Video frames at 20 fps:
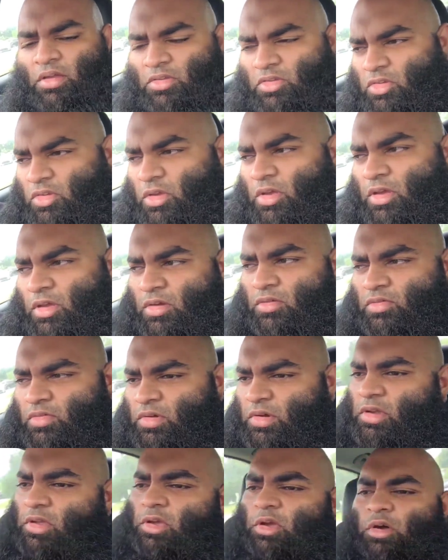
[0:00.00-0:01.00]
I saw a
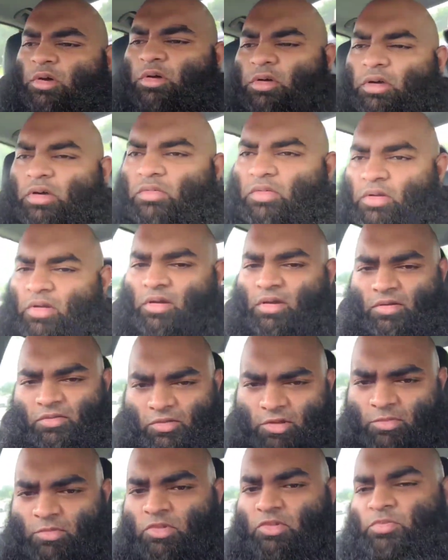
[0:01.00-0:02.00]
video of a
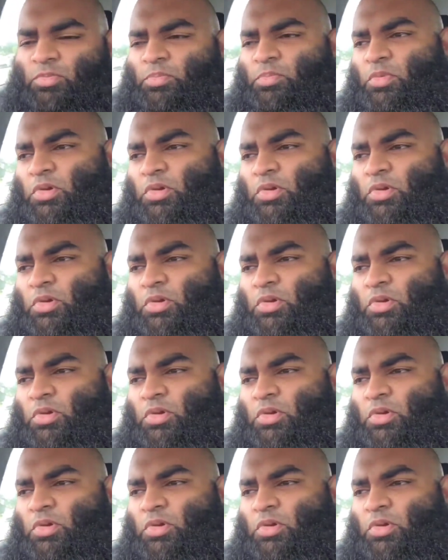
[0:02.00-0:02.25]
famous